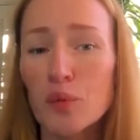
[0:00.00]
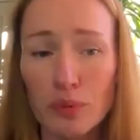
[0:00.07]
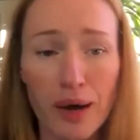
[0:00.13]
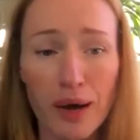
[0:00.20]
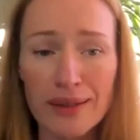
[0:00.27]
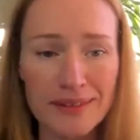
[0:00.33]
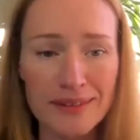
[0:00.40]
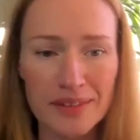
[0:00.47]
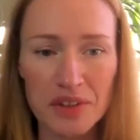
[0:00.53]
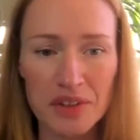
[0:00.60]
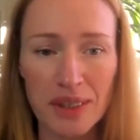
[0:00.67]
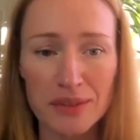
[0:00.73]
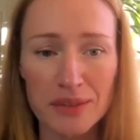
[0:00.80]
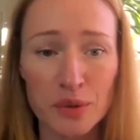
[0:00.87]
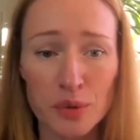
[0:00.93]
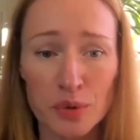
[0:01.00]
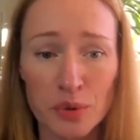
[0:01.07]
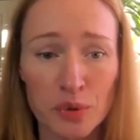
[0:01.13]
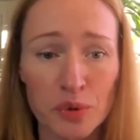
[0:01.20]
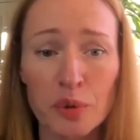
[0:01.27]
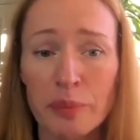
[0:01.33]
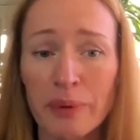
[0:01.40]
I suggest you
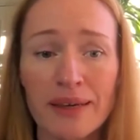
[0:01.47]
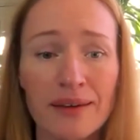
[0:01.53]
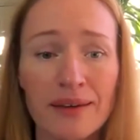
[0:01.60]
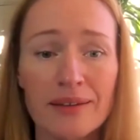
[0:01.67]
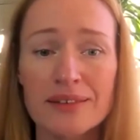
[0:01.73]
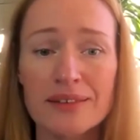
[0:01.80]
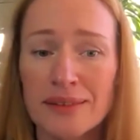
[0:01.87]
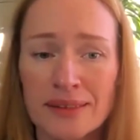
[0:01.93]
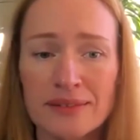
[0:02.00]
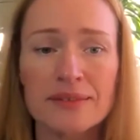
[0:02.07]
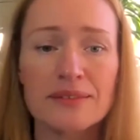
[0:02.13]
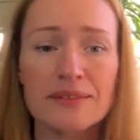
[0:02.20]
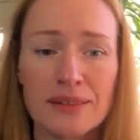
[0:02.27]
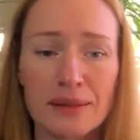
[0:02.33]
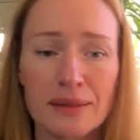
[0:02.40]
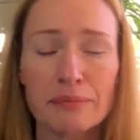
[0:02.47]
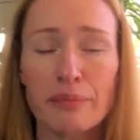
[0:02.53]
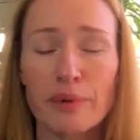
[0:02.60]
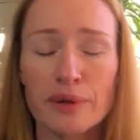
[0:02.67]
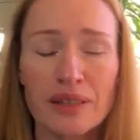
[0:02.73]
do, because this is the